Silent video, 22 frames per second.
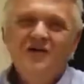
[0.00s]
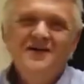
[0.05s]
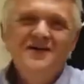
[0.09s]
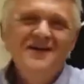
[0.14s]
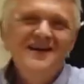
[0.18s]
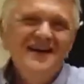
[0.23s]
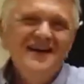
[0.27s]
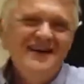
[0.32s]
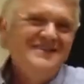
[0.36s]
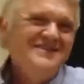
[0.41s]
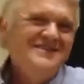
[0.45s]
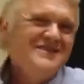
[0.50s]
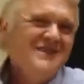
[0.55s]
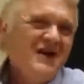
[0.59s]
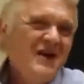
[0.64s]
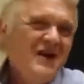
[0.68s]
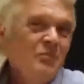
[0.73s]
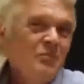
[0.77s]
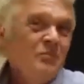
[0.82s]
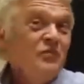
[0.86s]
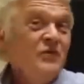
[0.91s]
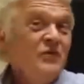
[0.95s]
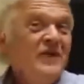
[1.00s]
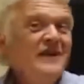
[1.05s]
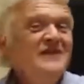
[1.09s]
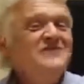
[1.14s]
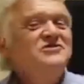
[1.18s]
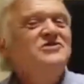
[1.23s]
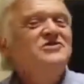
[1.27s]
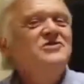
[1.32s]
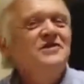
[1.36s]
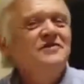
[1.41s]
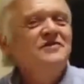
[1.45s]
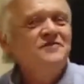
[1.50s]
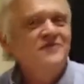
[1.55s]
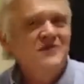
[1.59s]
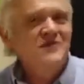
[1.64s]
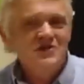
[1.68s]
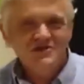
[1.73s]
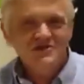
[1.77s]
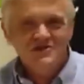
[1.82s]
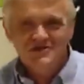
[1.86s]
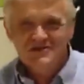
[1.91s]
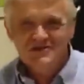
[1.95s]
so neat is
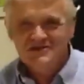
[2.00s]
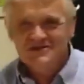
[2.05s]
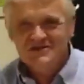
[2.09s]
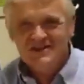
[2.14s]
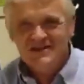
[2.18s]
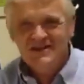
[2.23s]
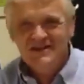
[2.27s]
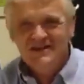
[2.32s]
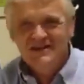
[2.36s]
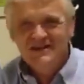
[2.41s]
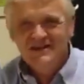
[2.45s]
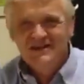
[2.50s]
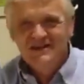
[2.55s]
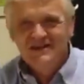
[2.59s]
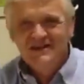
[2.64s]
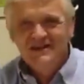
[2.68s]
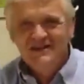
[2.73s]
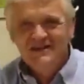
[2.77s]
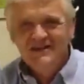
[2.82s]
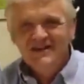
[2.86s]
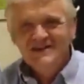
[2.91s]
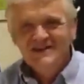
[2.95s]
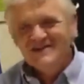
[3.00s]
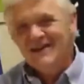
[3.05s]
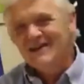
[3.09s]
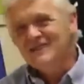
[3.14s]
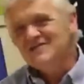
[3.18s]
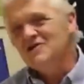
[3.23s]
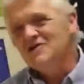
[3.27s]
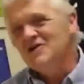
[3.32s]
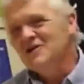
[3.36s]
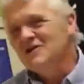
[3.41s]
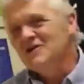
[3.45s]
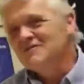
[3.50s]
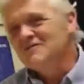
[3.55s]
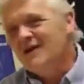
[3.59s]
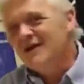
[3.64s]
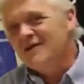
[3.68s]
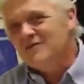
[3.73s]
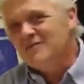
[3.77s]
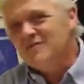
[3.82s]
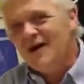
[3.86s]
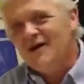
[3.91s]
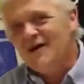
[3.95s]
the efficiency. It's actually
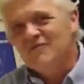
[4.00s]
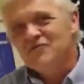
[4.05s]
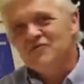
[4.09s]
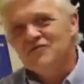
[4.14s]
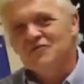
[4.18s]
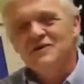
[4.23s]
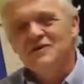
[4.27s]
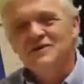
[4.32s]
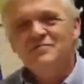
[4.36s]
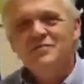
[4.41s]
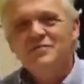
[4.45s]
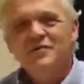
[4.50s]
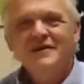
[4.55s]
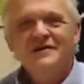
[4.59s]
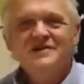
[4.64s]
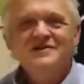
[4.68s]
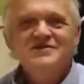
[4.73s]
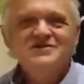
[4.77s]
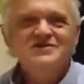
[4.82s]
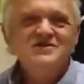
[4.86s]
only around about three